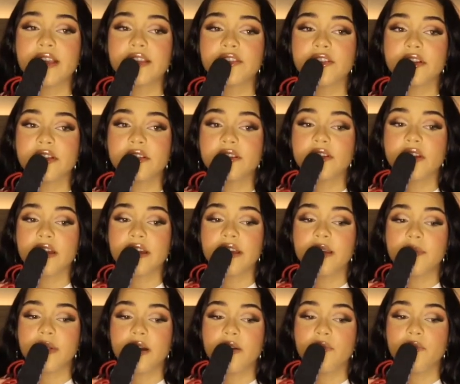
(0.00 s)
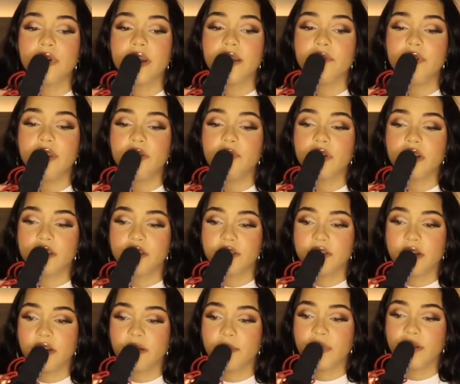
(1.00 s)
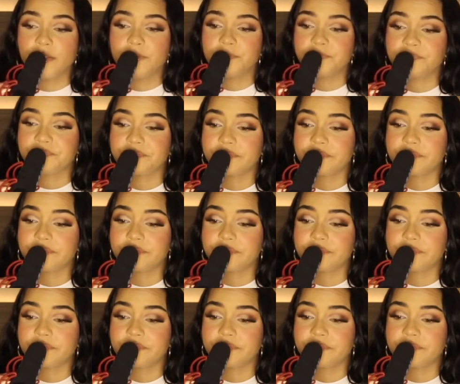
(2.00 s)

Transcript: start talking about what I really wanted to talk about,